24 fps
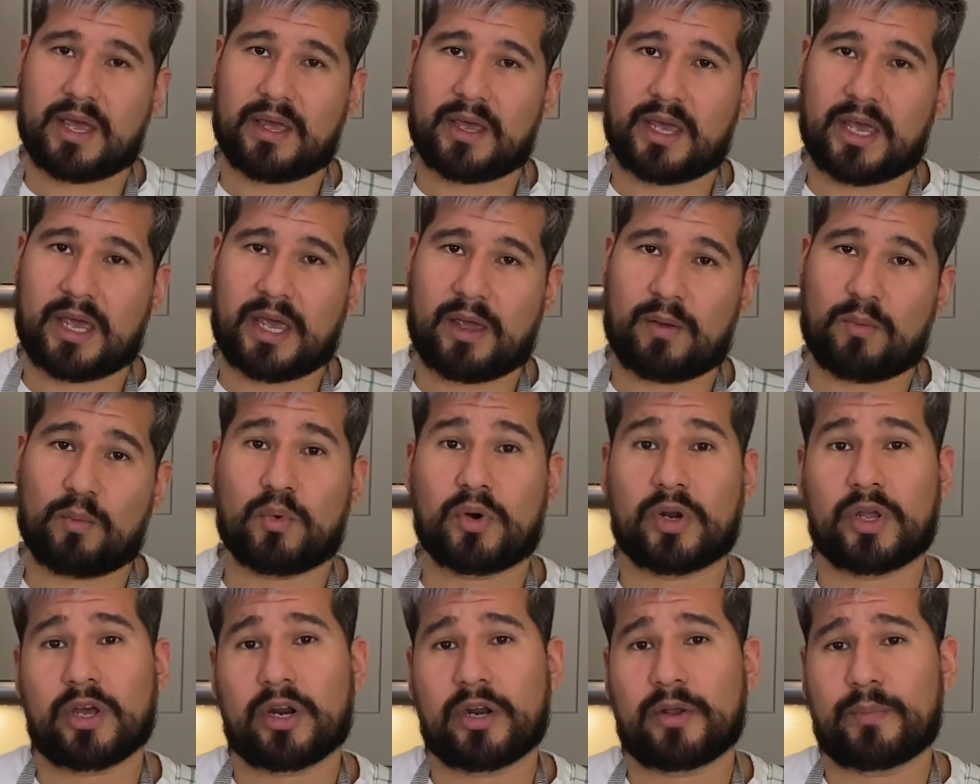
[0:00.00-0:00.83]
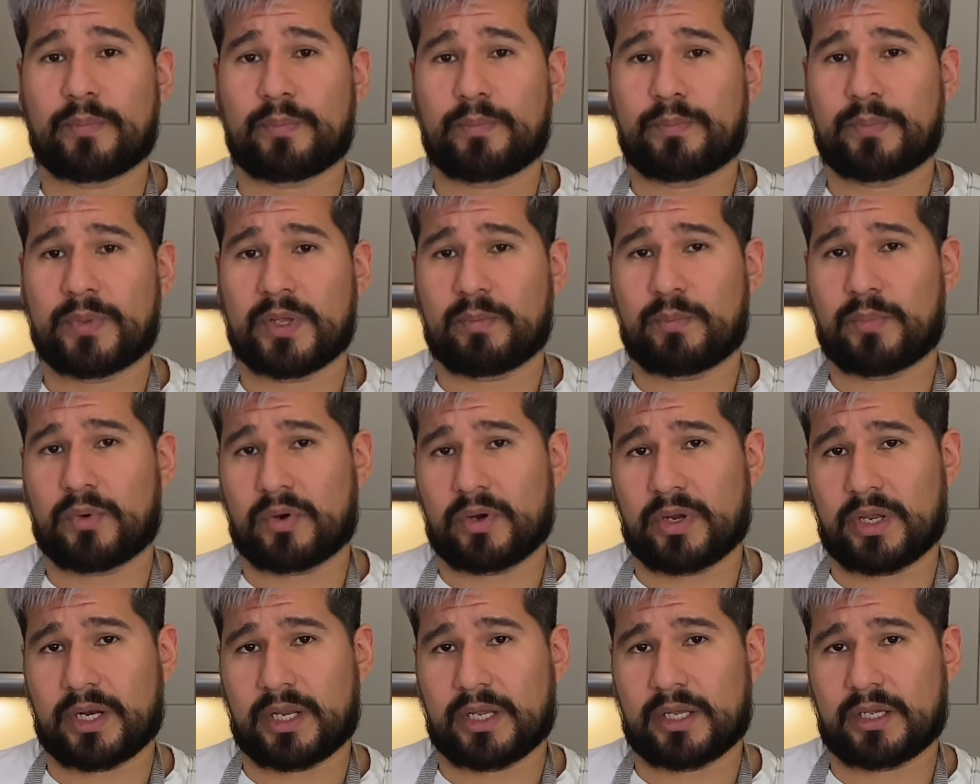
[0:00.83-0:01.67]
We're going to be
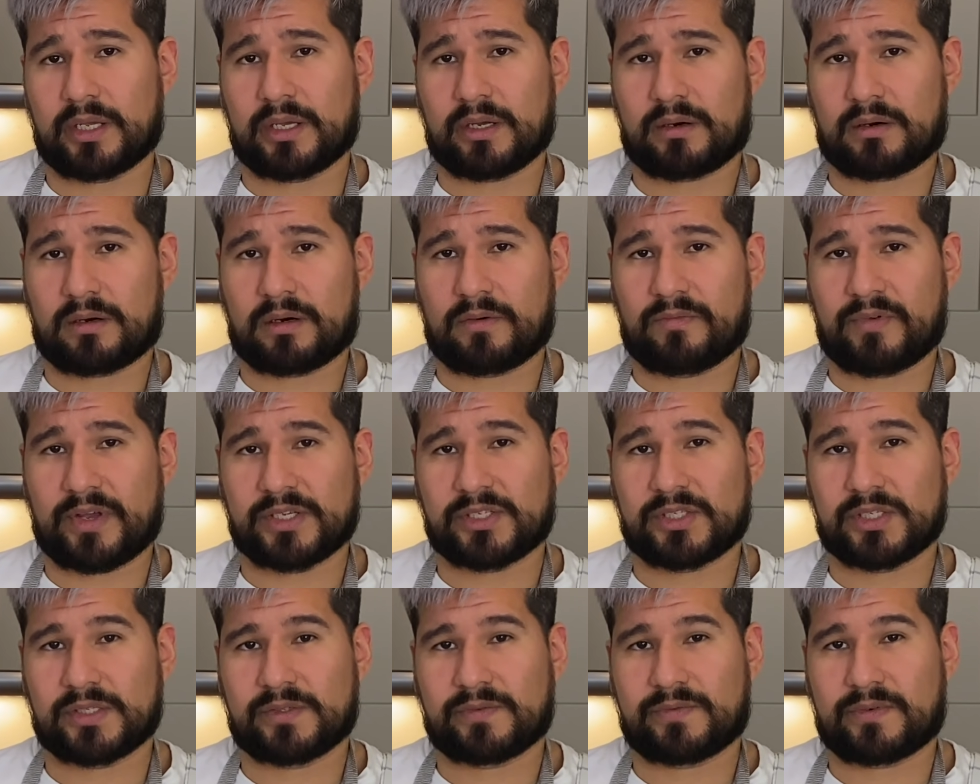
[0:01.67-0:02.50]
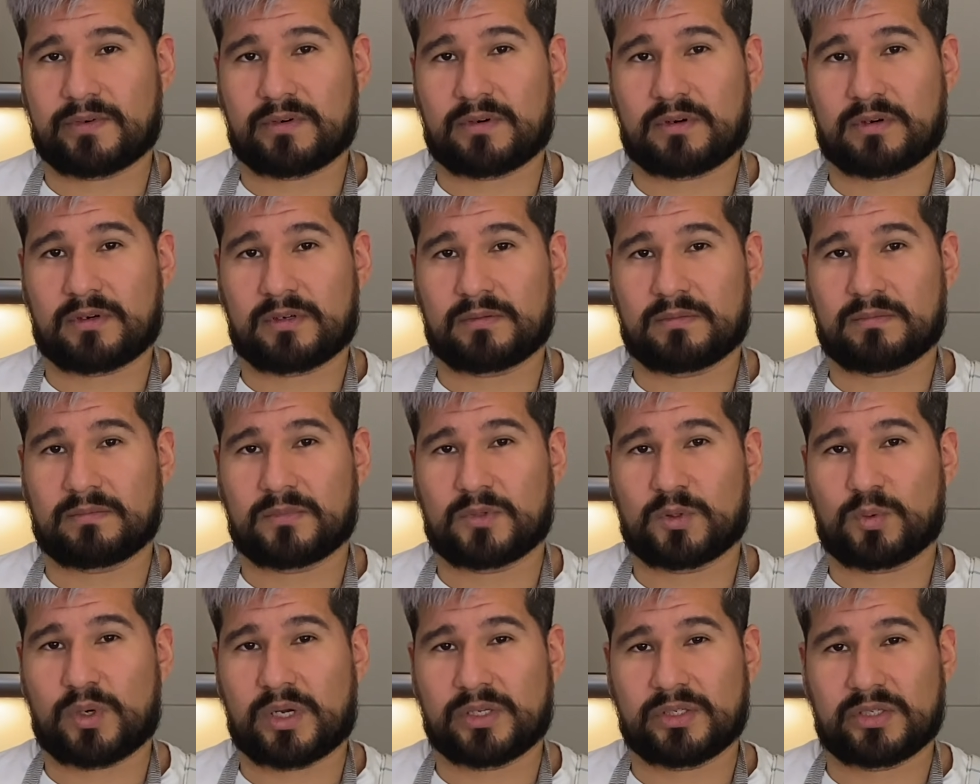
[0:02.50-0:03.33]
boiling our veggies for
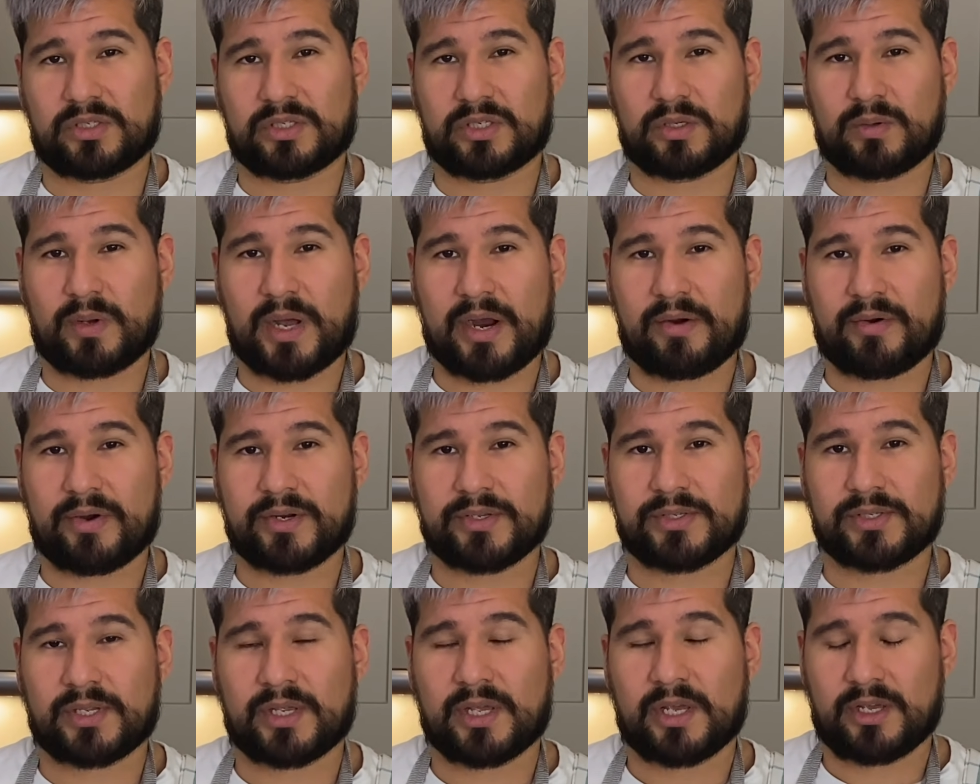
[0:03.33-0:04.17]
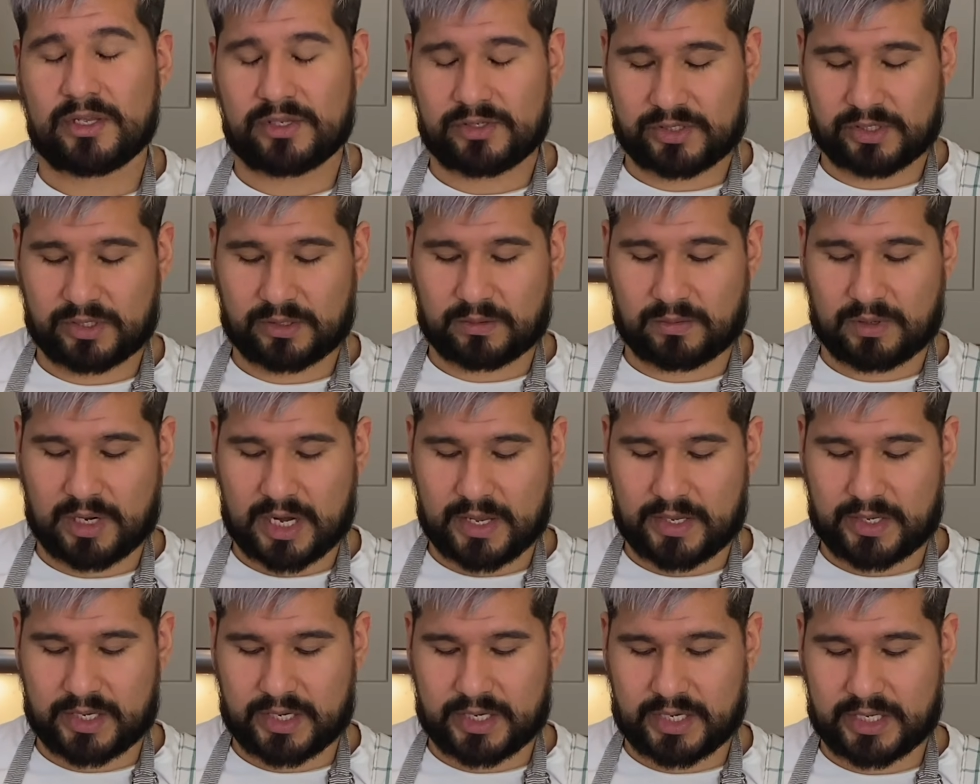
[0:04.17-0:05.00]
1 to 2 hours. So
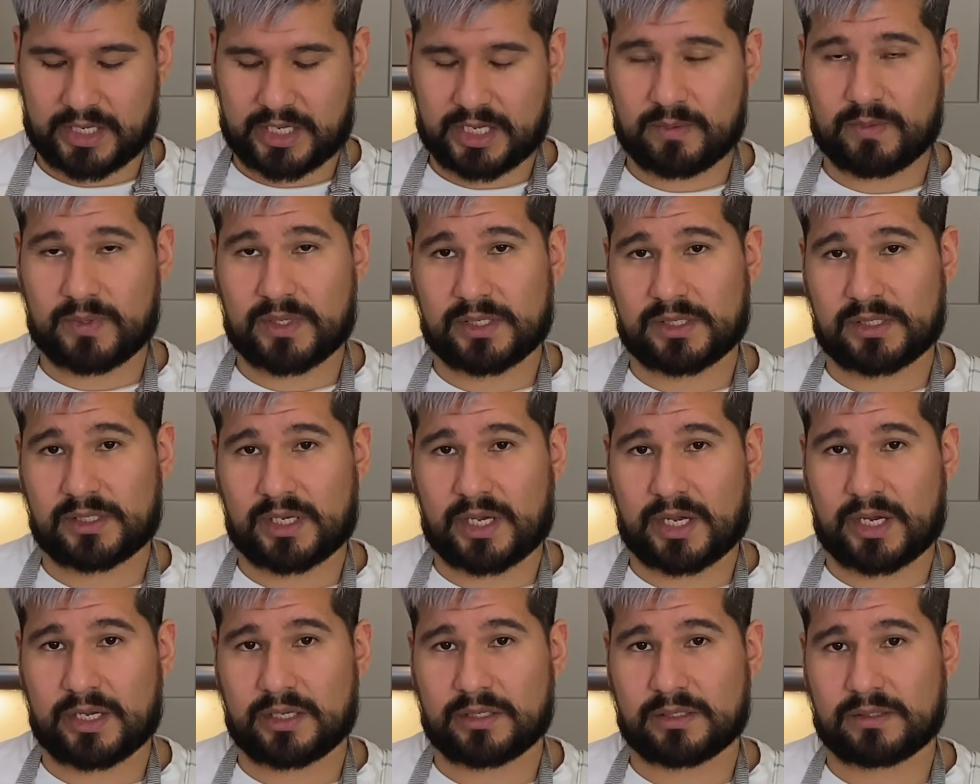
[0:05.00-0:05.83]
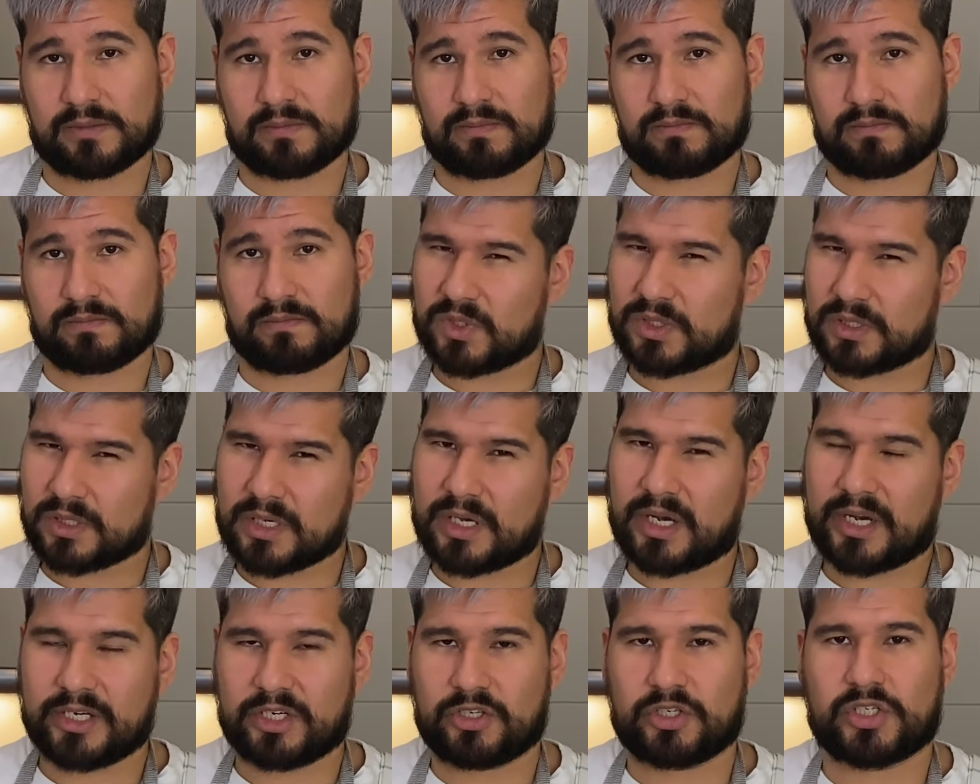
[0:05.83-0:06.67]
I'm gonna keep this size
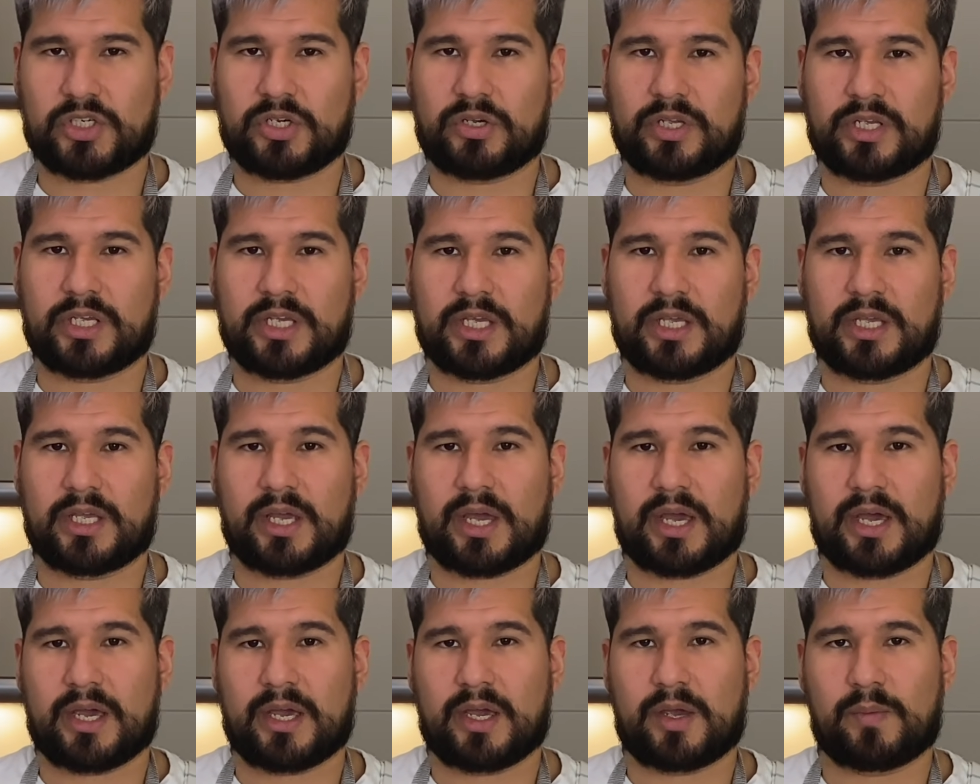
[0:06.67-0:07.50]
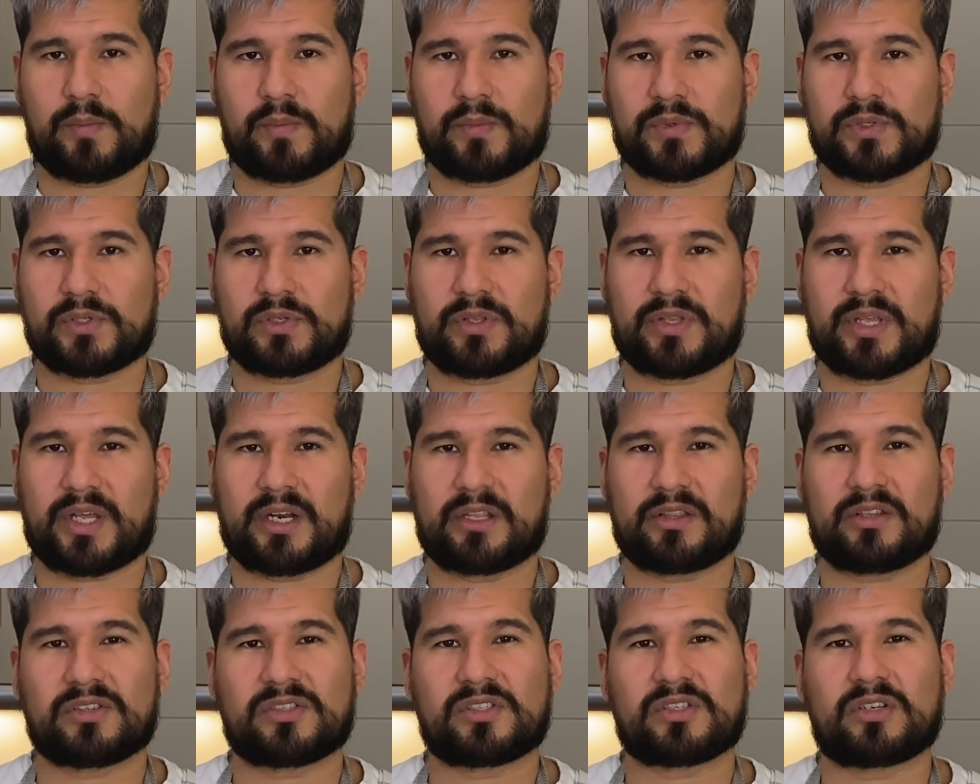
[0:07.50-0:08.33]
kind of chunky so that it
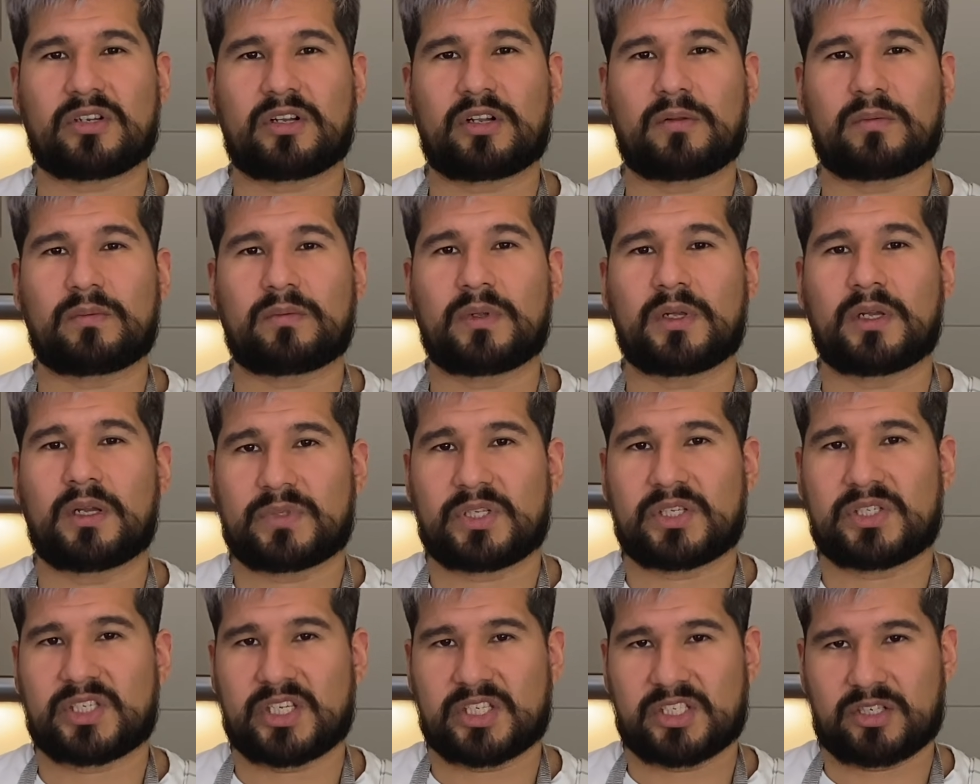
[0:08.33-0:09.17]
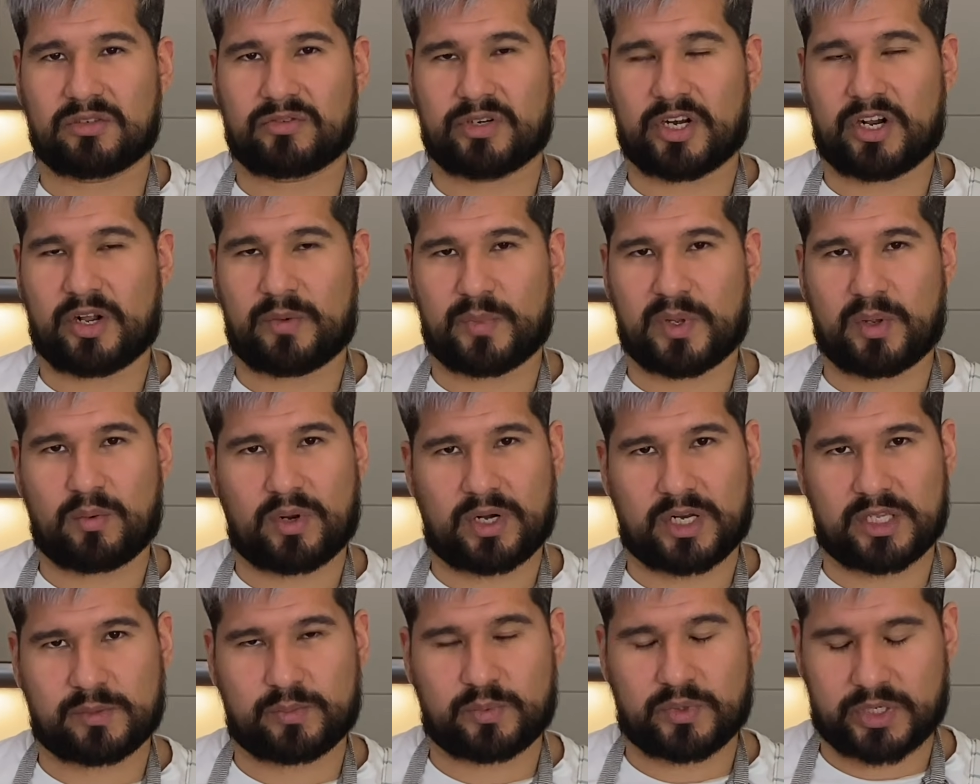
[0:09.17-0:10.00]
doesn't all disintegrate on me
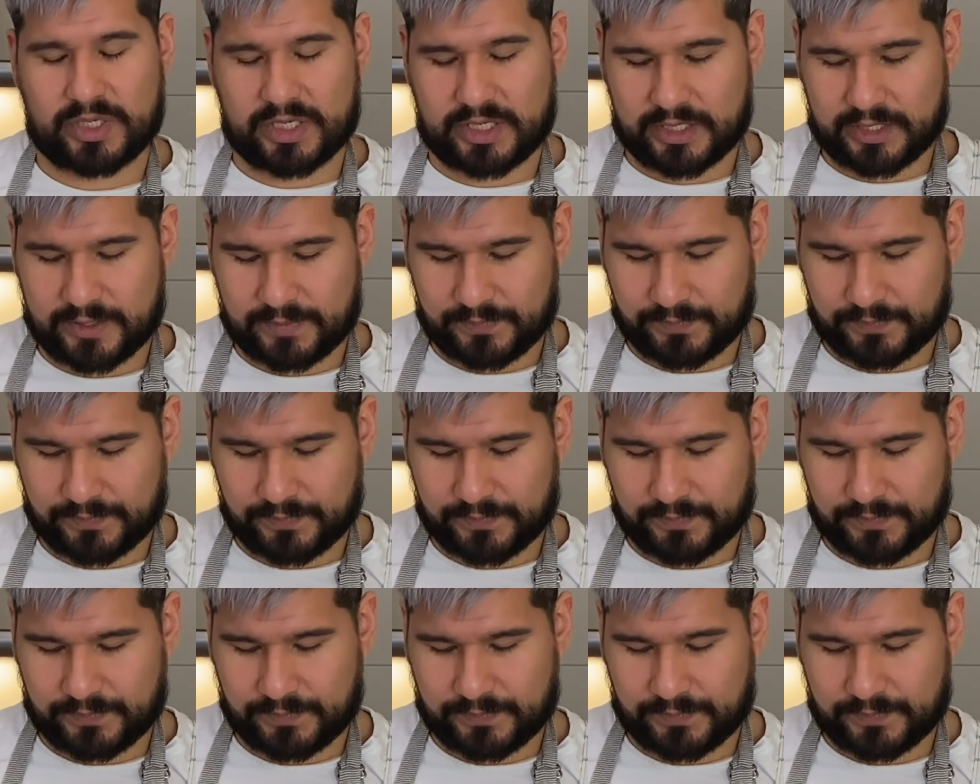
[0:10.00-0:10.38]
while it's boiling.